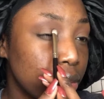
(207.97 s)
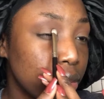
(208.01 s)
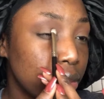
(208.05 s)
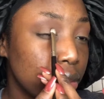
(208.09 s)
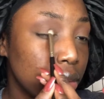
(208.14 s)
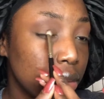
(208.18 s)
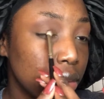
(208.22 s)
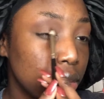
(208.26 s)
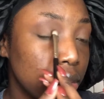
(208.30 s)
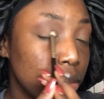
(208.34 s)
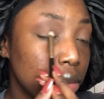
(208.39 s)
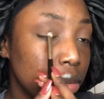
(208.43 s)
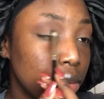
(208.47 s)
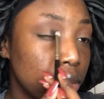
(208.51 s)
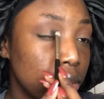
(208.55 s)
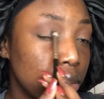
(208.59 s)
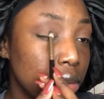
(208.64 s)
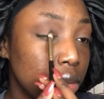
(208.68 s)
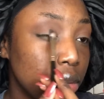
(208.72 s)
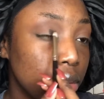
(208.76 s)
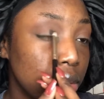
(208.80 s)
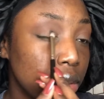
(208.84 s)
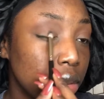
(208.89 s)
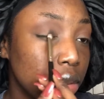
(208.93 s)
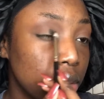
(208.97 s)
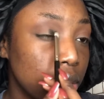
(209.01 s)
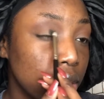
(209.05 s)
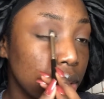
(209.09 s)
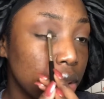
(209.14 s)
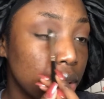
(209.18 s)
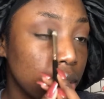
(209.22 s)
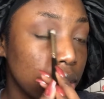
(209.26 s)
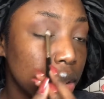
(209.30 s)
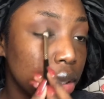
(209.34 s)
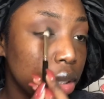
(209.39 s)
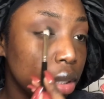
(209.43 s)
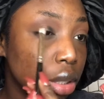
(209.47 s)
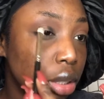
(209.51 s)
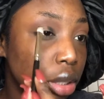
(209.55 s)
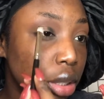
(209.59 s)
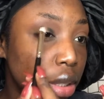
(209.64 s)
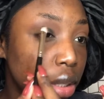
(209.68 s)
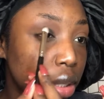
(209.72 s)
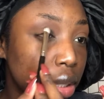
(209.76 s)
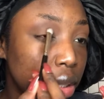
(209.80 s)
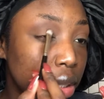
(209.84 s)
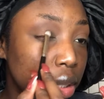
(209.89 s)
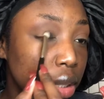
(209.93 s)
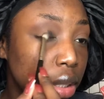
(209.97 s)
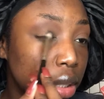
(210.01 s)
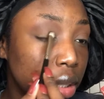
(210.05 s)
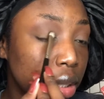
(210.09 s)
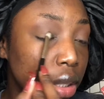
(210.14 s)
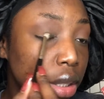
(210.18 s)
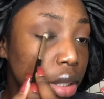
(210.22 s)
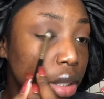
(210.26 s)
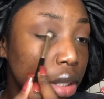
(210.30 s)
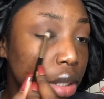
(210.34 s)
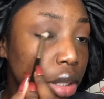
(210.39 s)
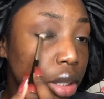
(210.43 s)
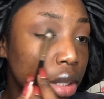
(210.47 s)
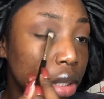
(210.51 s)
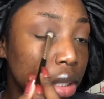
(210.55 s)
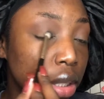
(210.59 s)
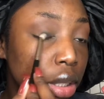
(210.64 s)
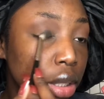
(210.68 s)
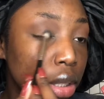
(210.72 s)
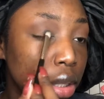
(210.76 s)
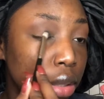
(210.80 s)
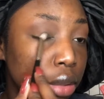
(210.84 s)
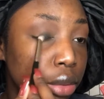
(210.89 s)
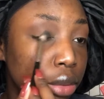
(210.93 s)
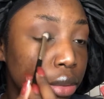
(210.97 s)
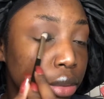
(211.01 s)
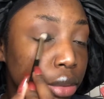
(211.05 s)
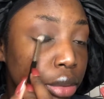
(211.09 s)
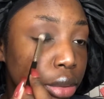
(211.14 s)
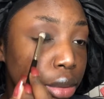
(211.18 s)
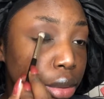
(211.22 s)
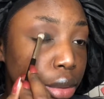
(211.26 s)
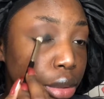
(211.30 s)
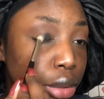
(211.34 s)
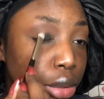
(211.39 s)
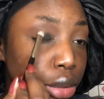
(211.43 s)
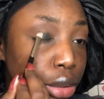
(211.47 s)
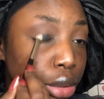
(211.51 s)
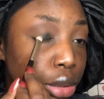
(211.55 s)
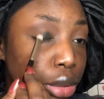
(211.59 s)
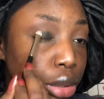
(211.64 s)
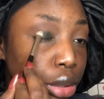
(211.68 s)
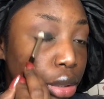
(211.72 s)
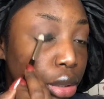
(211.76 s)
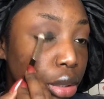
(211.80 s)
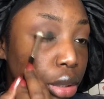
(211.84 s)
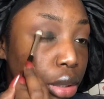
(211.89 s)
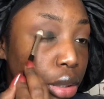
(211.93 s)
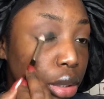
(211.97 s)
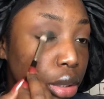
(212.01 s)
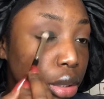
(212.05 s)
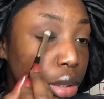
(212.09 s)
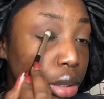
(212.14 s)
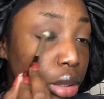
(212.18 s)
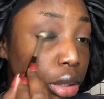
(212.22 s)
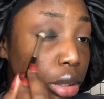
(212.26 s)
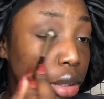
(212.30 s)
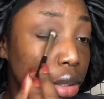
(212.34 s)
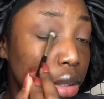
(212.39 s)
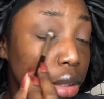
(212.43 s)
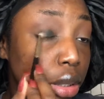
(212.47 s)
I'm doing my eyes first today because of the fact that I am doing a smoky eye,